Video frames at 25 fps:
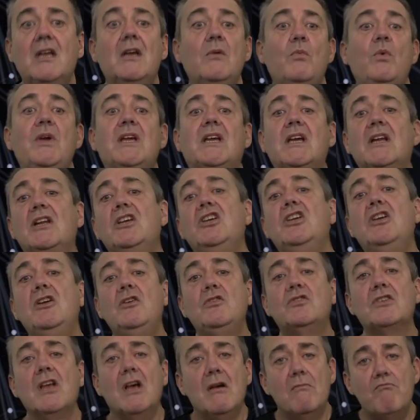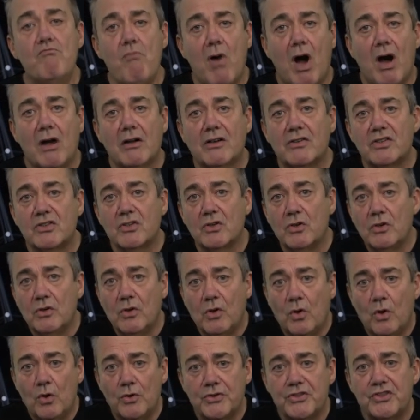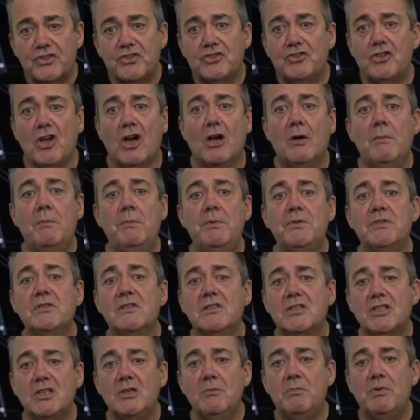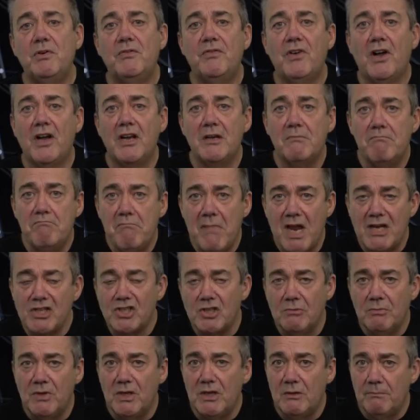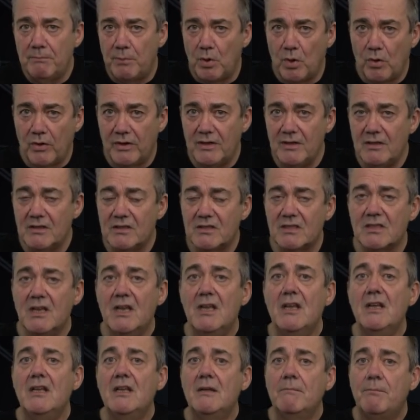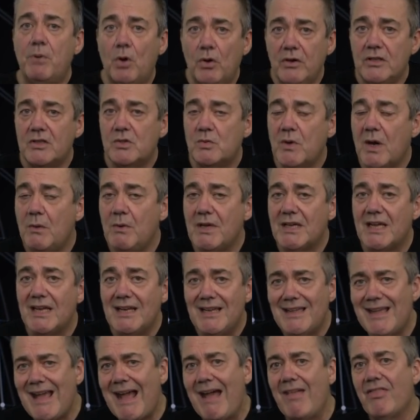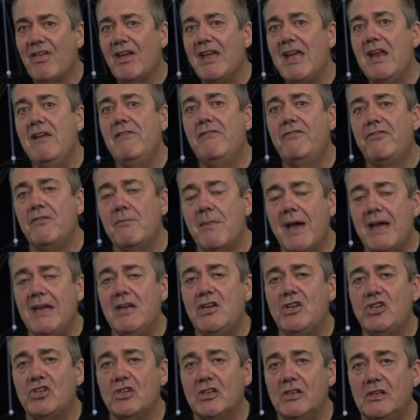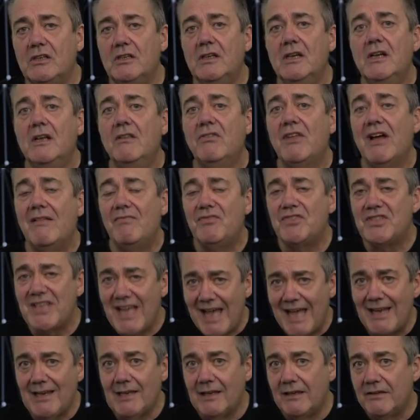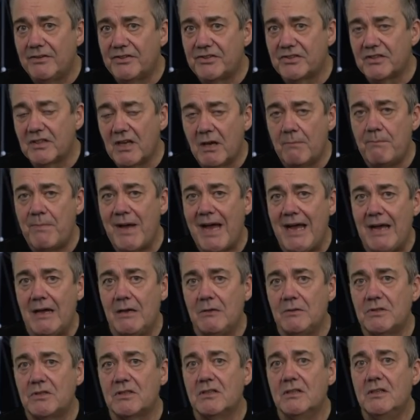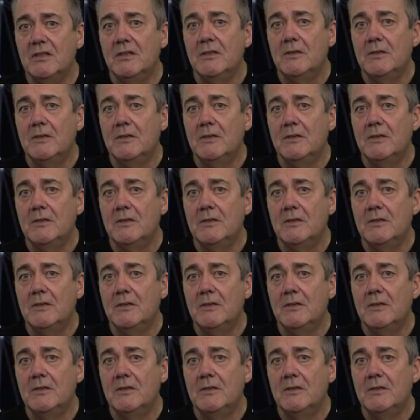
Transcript: We're going to use mocks or, or stubs to provide measurement points, points where we can gather information that tell us about